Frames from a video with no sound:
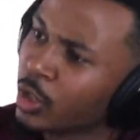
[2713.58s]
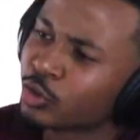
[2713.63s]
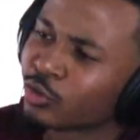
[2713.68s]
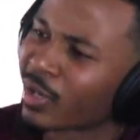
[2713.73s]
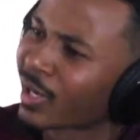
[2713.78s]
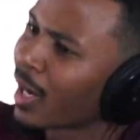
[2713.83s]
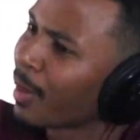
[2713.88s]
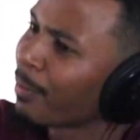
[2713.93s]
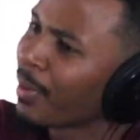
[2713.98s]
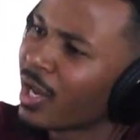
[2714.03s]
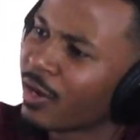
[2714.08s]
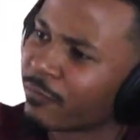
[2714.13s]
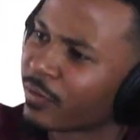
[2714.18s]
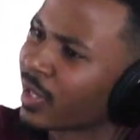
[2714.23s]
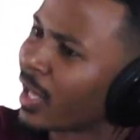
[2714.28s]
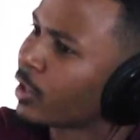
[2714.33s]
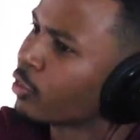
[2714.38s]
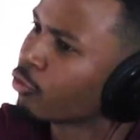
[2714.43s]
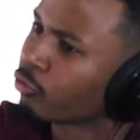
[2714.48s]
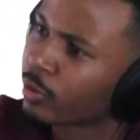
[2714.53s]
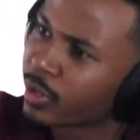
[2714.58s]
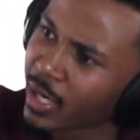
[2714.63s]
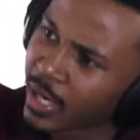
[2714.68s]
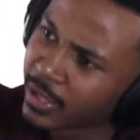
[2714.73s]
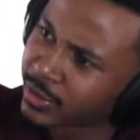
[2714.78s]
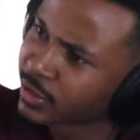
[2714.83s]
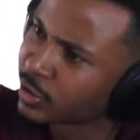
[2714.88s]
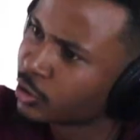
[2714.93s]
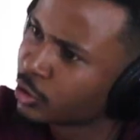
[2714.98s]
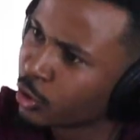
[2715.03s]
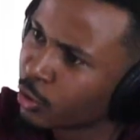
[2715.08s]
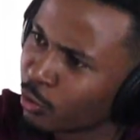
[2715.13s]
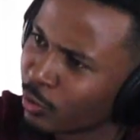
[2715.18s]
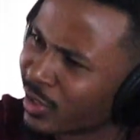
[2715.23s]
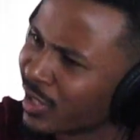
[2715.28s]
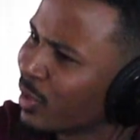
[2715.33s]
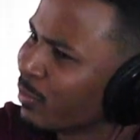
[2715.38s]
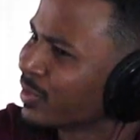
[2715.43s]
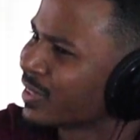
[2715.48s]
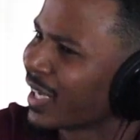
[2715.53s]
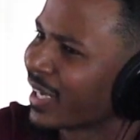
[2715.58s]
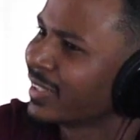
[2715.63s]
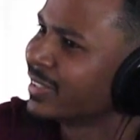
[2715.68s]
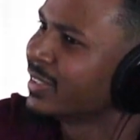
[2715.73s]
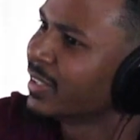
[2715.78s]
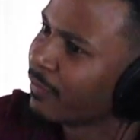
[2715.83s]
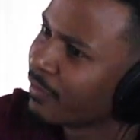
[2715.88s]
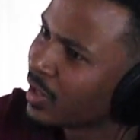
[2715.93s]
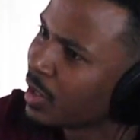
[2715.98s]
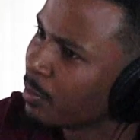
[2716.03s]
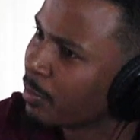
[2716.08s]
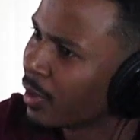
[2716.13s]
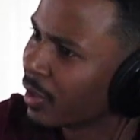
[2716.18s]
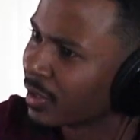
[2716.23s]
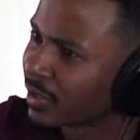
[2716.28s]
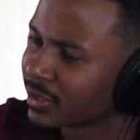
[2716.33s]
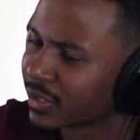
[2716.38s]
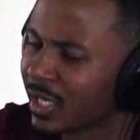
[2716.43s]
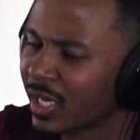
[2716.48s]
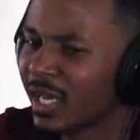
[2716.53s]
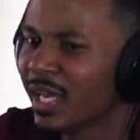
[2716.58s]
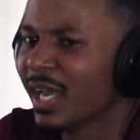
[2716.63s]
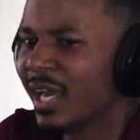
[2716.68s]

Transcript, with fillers: so I got paid for like three days of June, and it was like seventy bucks.